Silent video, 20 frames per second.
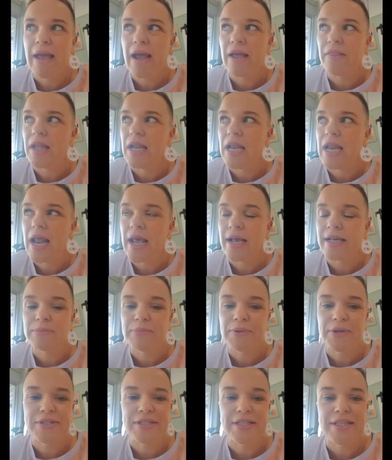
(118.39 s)
and the next
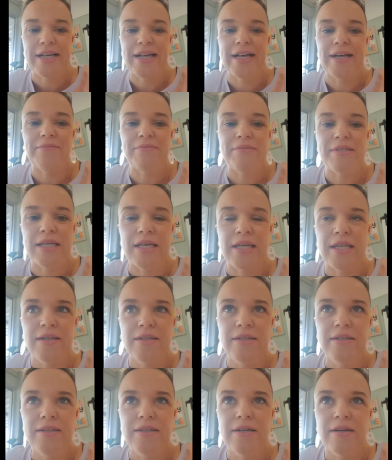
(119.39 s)
person that comes
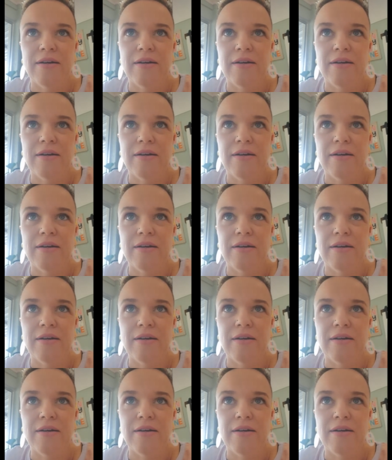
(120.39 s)
in